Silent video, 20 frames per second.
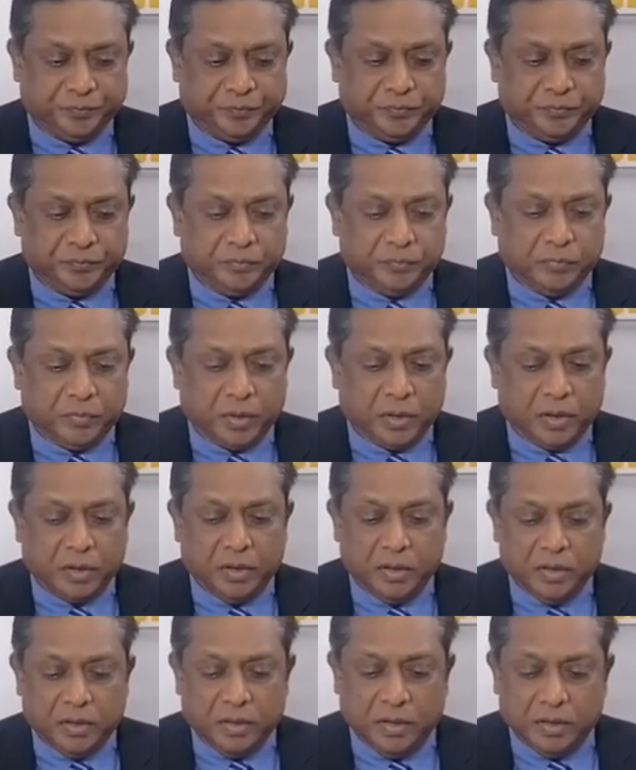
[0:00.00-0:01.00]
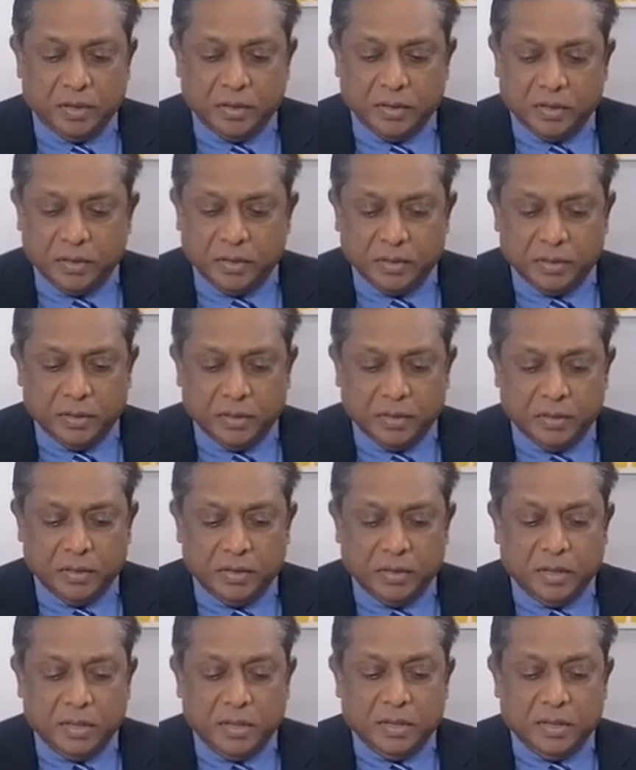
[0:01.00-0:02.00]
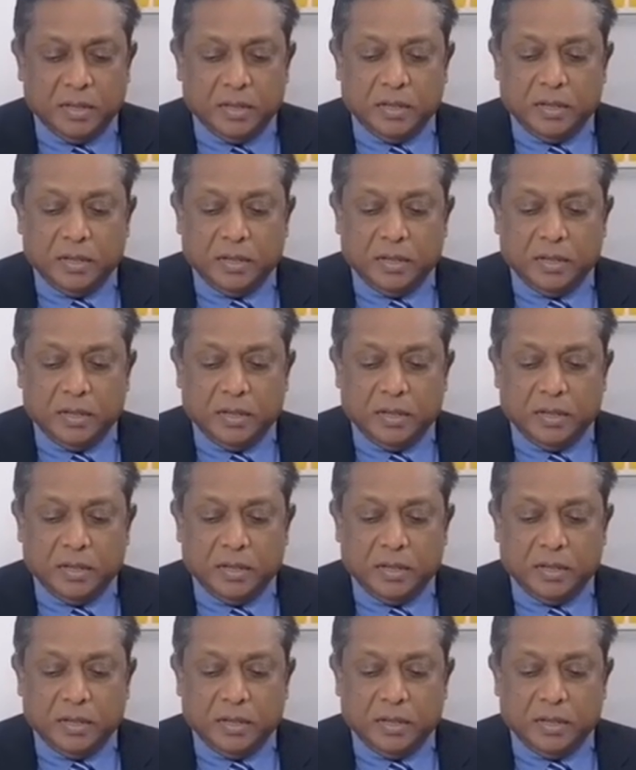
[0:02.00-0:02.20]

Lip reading: [no speech]